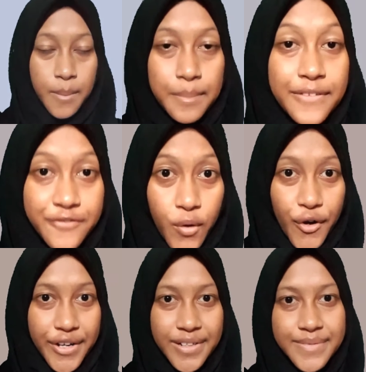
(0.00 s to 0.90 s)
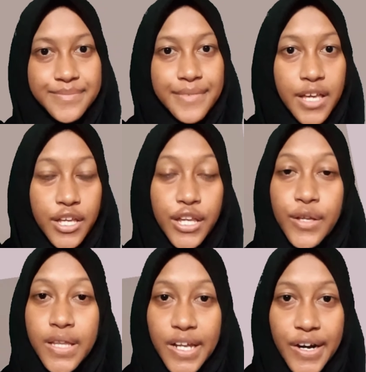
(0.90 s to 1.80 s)
Before,
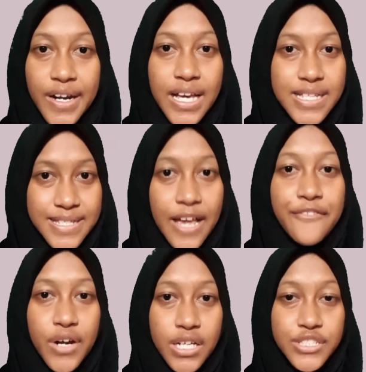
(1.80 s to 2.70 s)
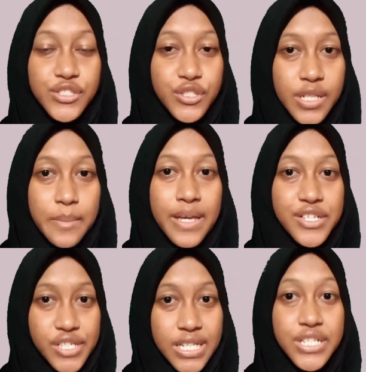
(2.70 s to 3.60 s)
you learn a several
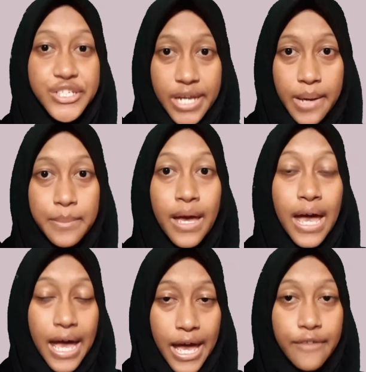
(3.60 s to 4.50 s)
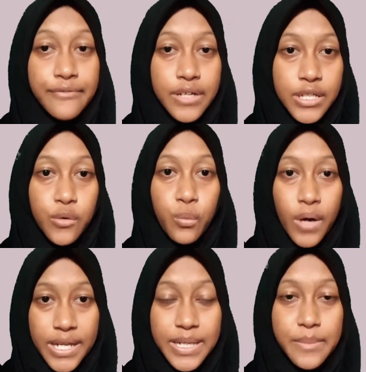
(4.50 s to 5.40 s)
two-dimensional shape have a
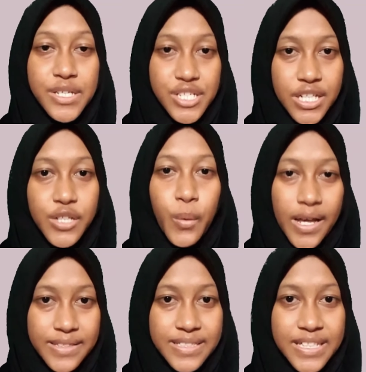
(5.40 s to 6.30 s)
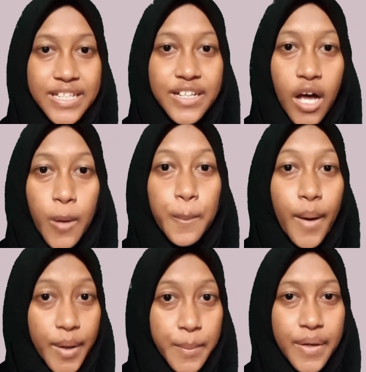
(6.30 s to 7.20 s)
one-dimensional quantity called
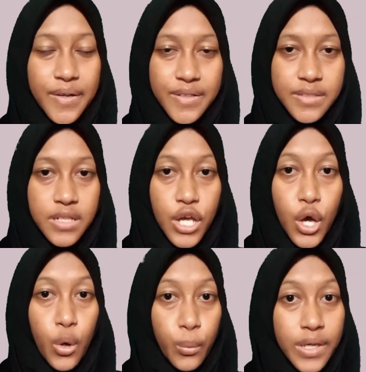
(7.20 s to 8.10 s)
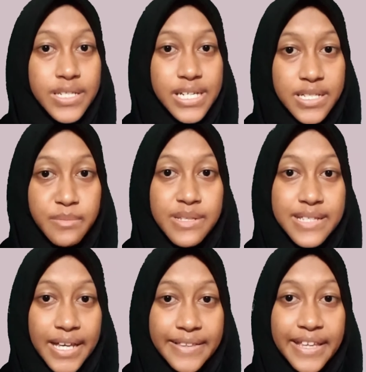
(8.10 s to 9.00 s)
perimeter, which is
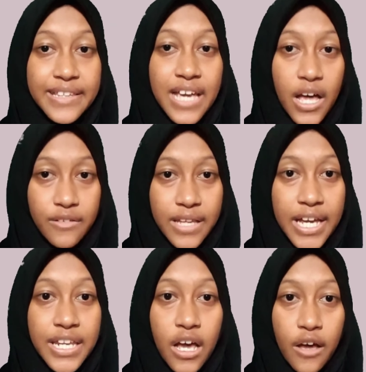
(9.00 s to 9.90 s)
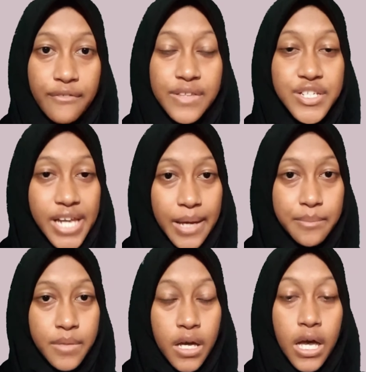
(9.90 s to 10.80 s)
basically the outline of the
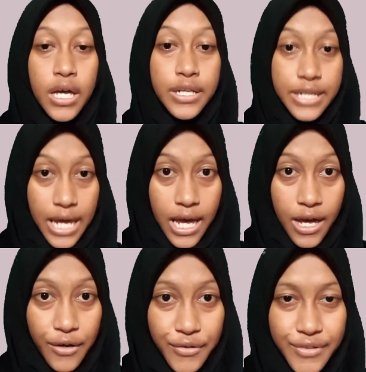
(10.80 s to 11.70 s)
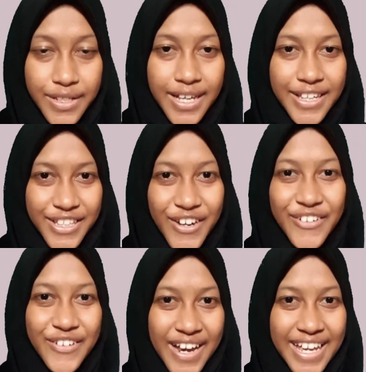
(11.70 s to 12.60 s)
shape. Now,
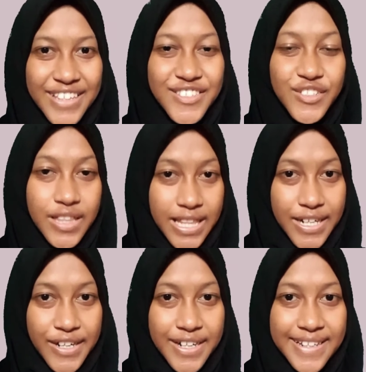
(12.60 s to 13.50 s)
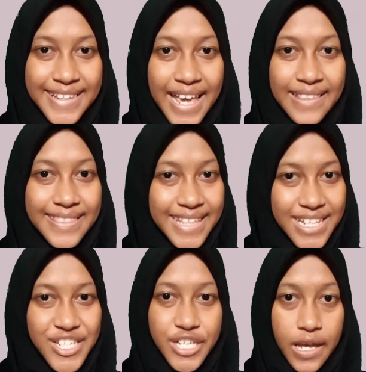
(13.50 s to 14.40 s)
you're going to learn that
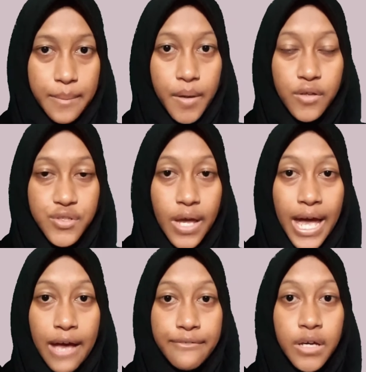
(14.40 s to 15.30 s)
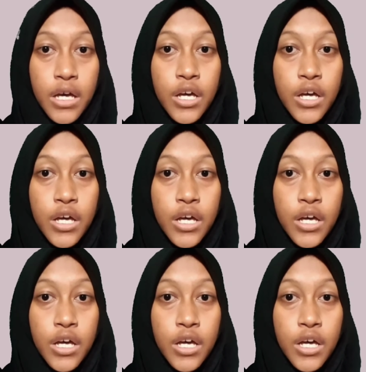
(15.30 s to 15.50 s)
this shape also have